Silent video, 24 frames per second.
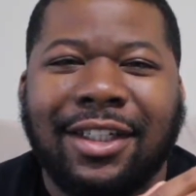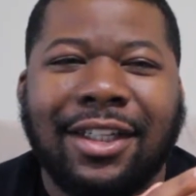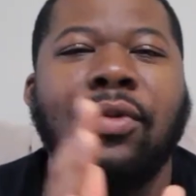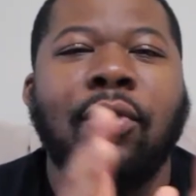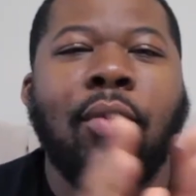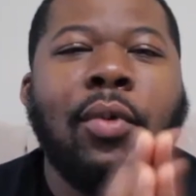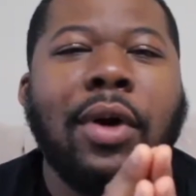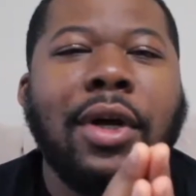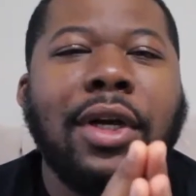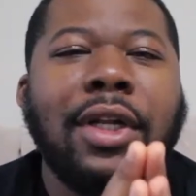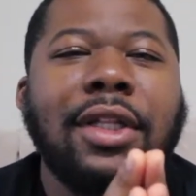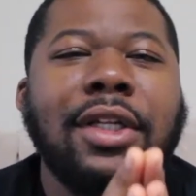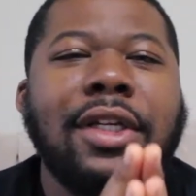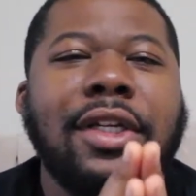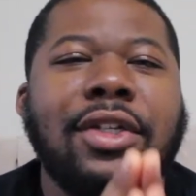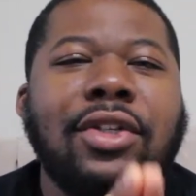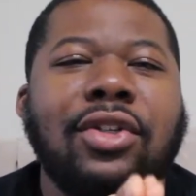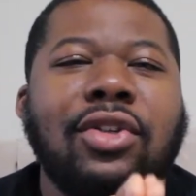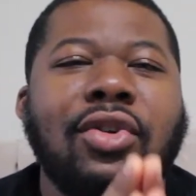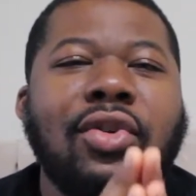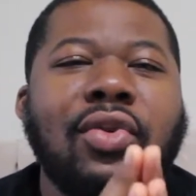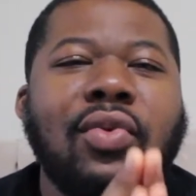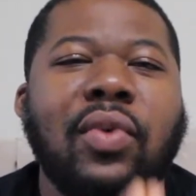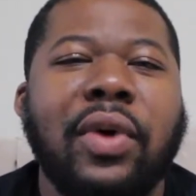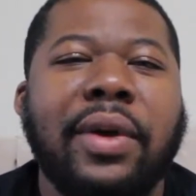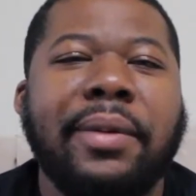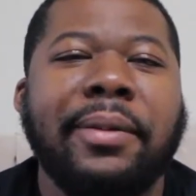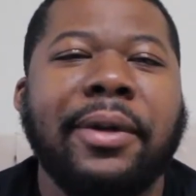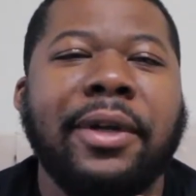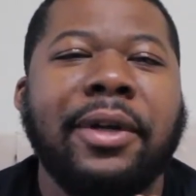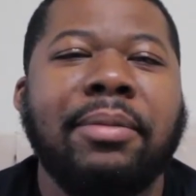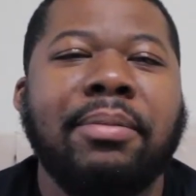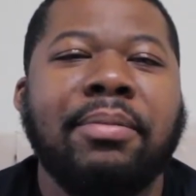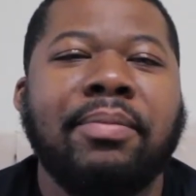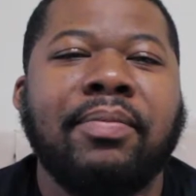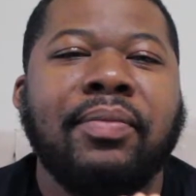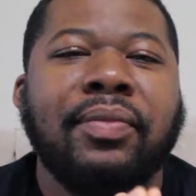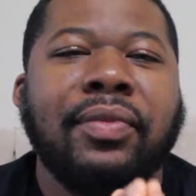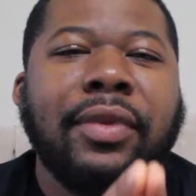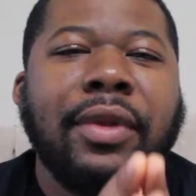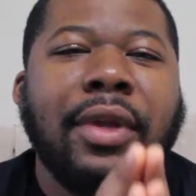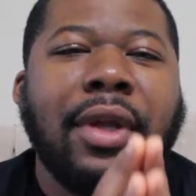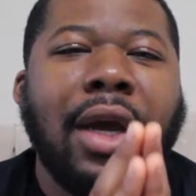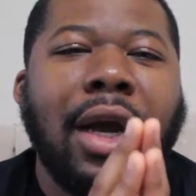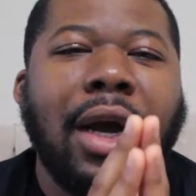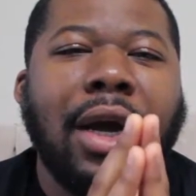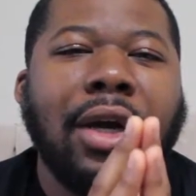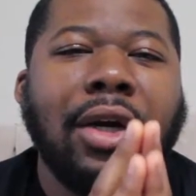One of these two women
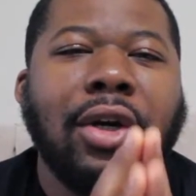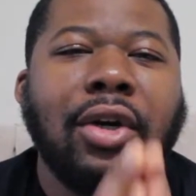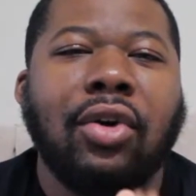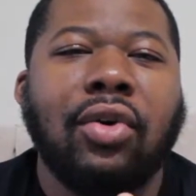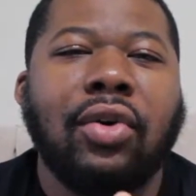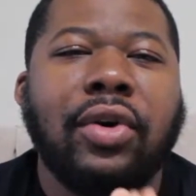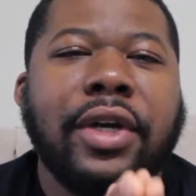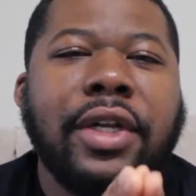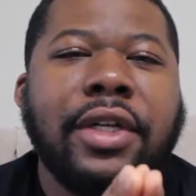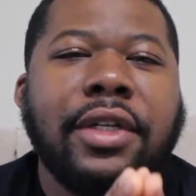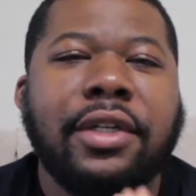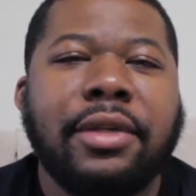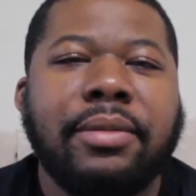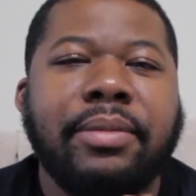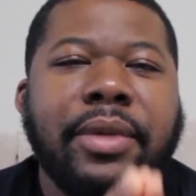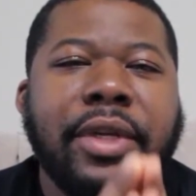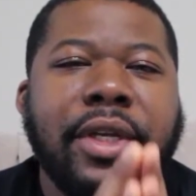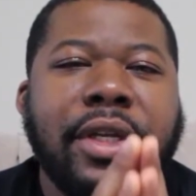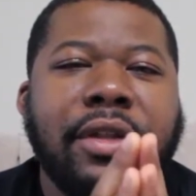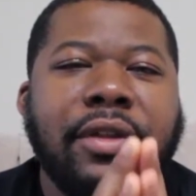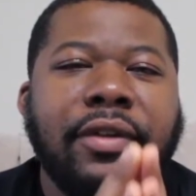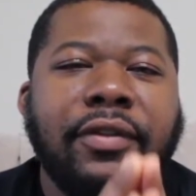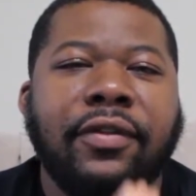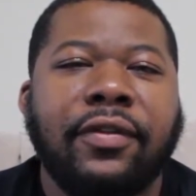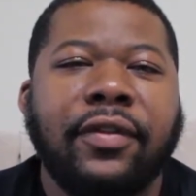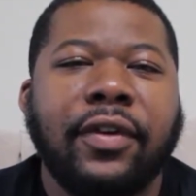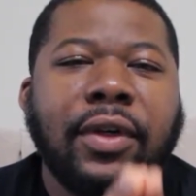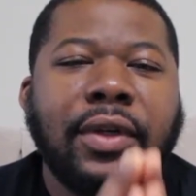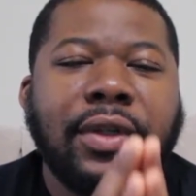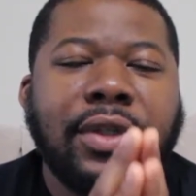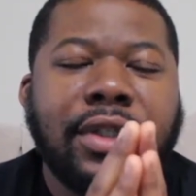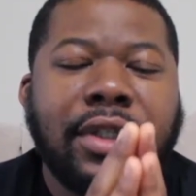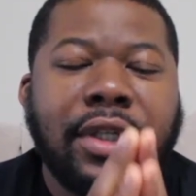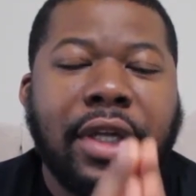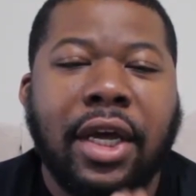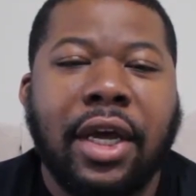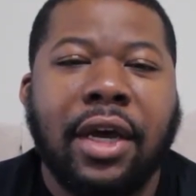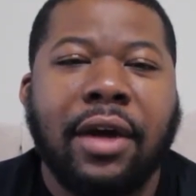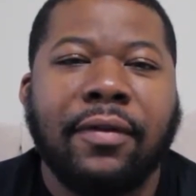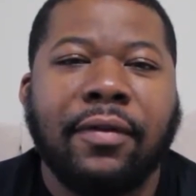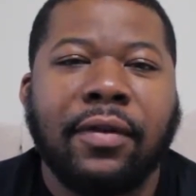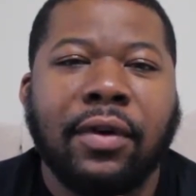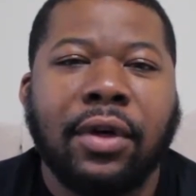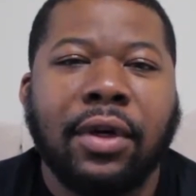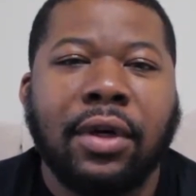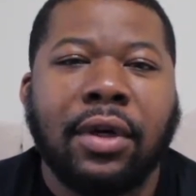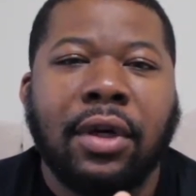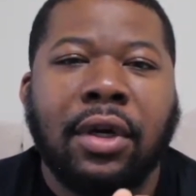are going to be the first
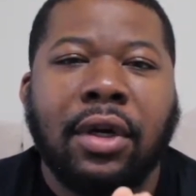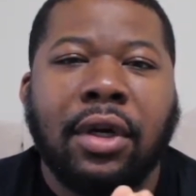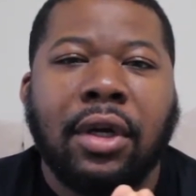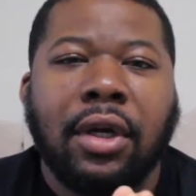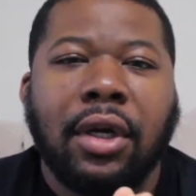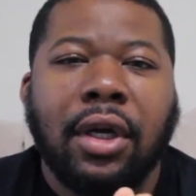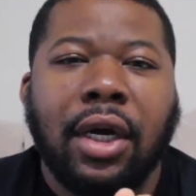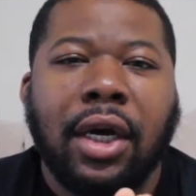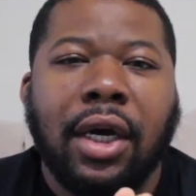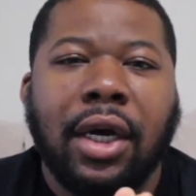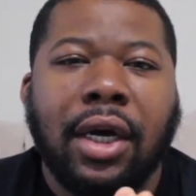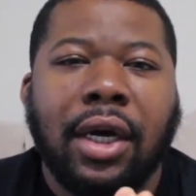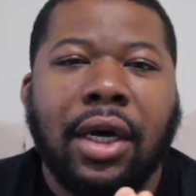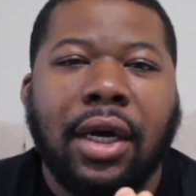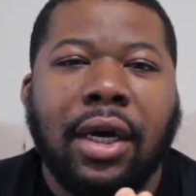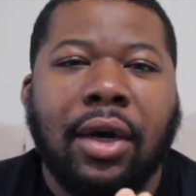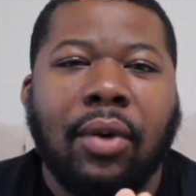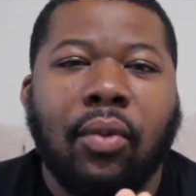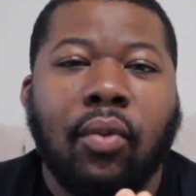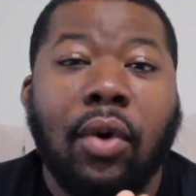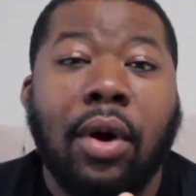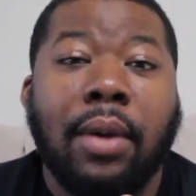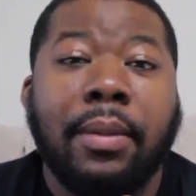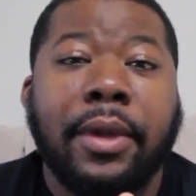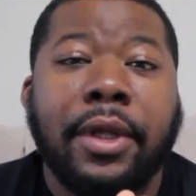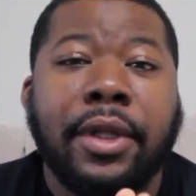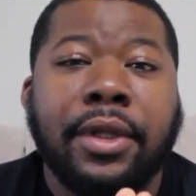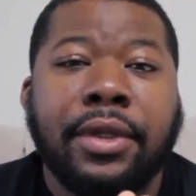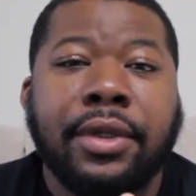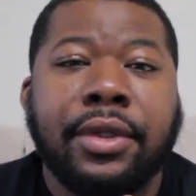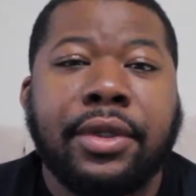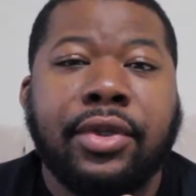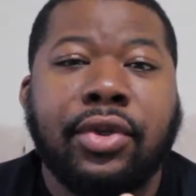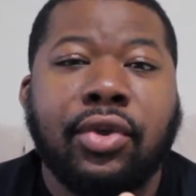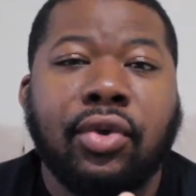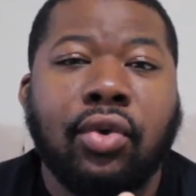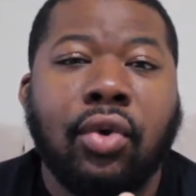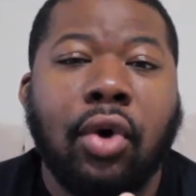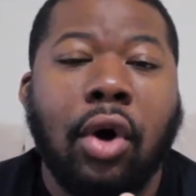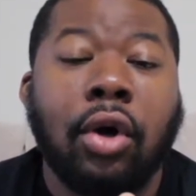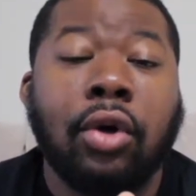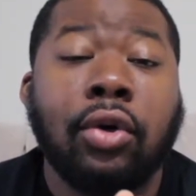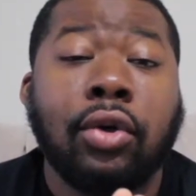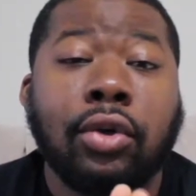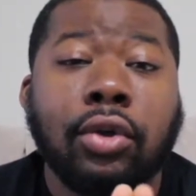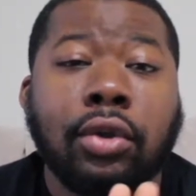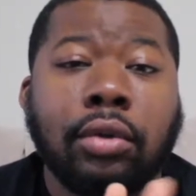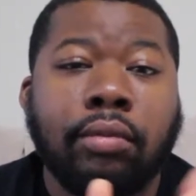ever uh, woman to
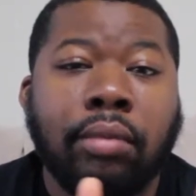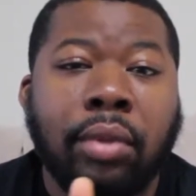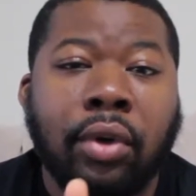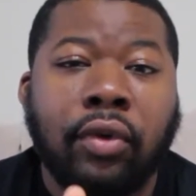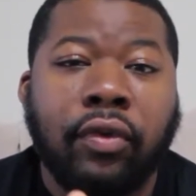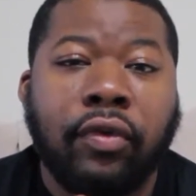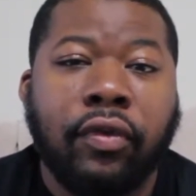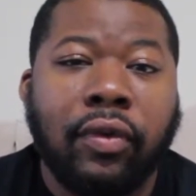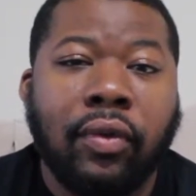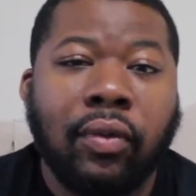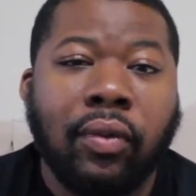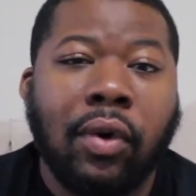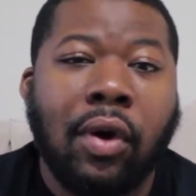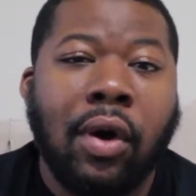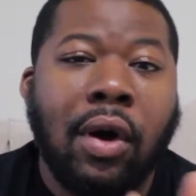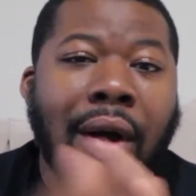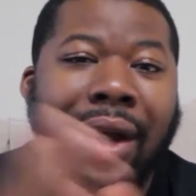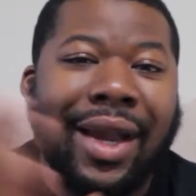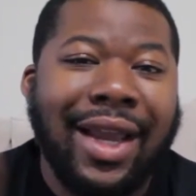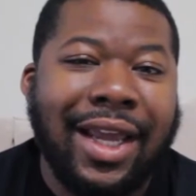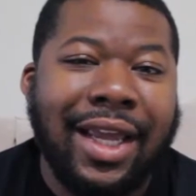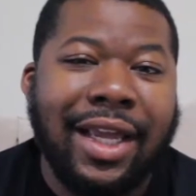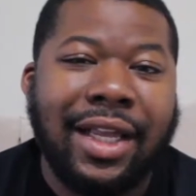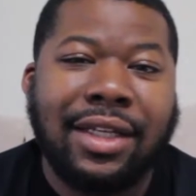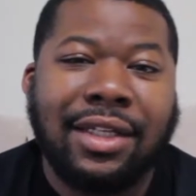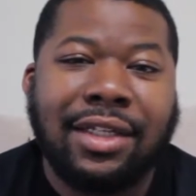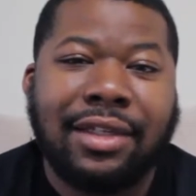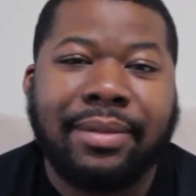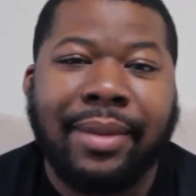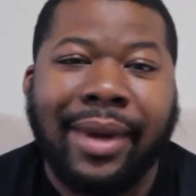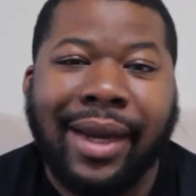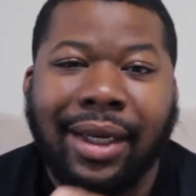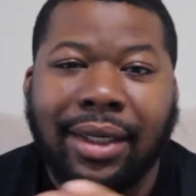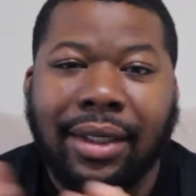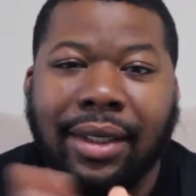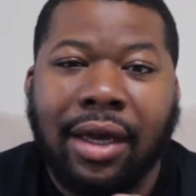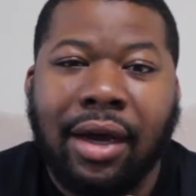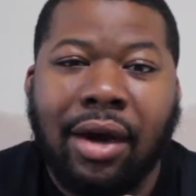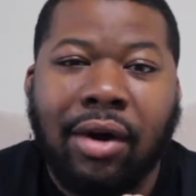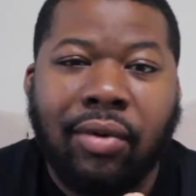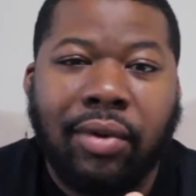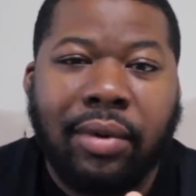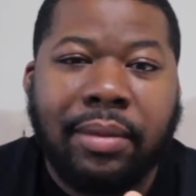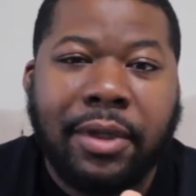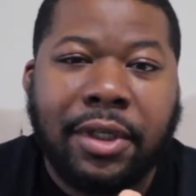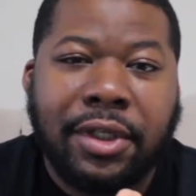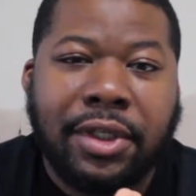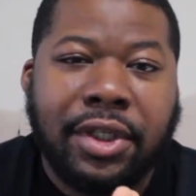hold both the Raw and
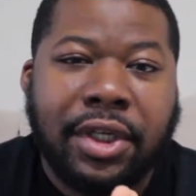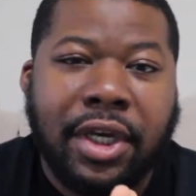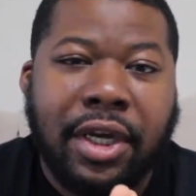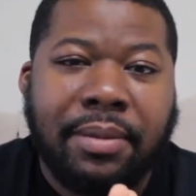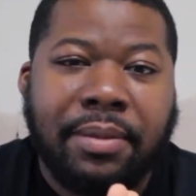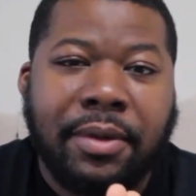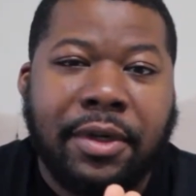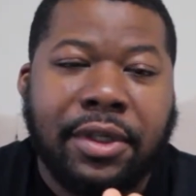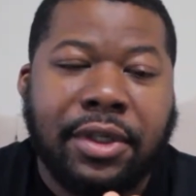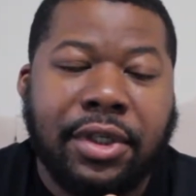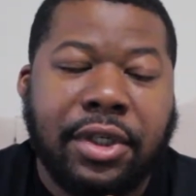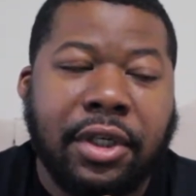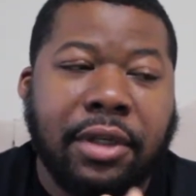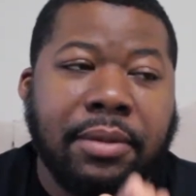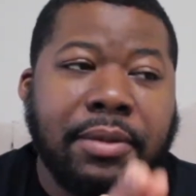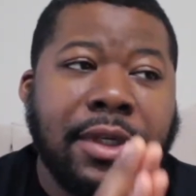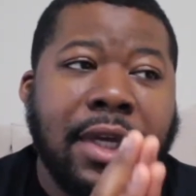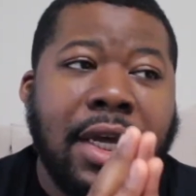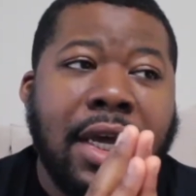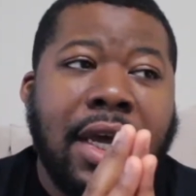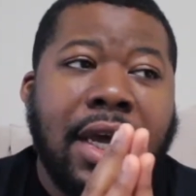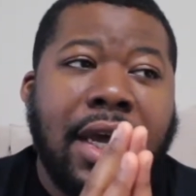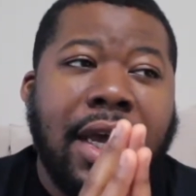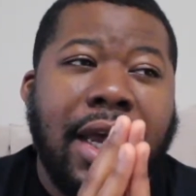SmackDown Women's Championships.